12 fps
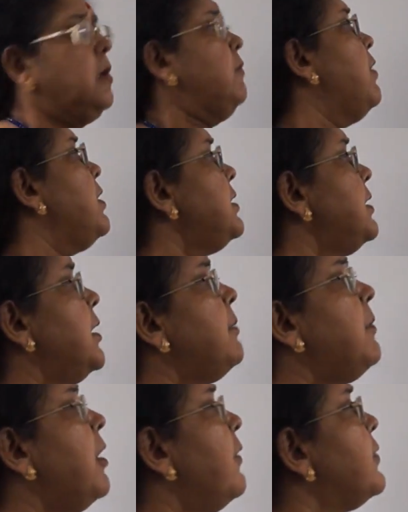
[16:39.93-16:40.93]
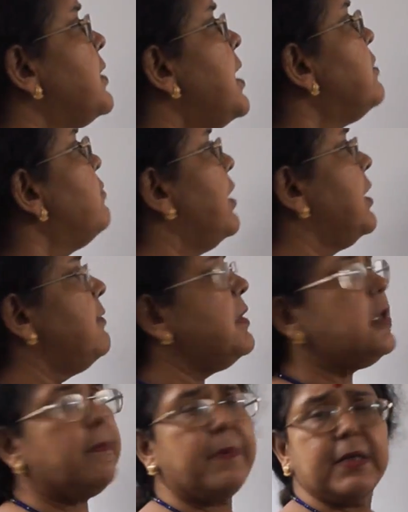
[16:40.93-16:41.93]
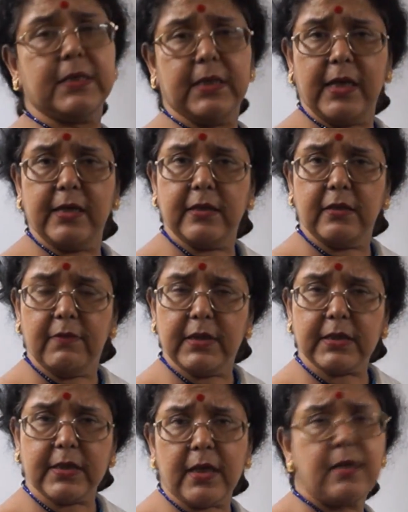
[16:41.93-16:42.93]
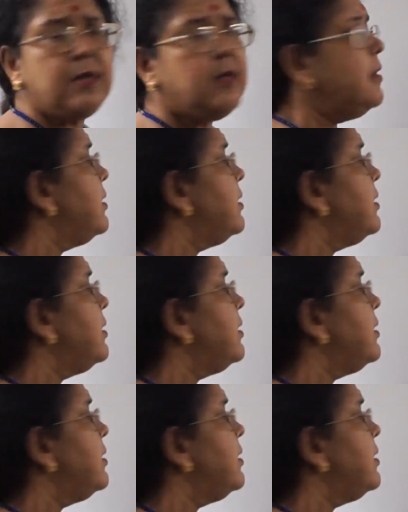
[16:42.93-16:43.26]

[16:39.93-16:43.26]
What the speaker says: What is the number of shares? Whatever the person has invested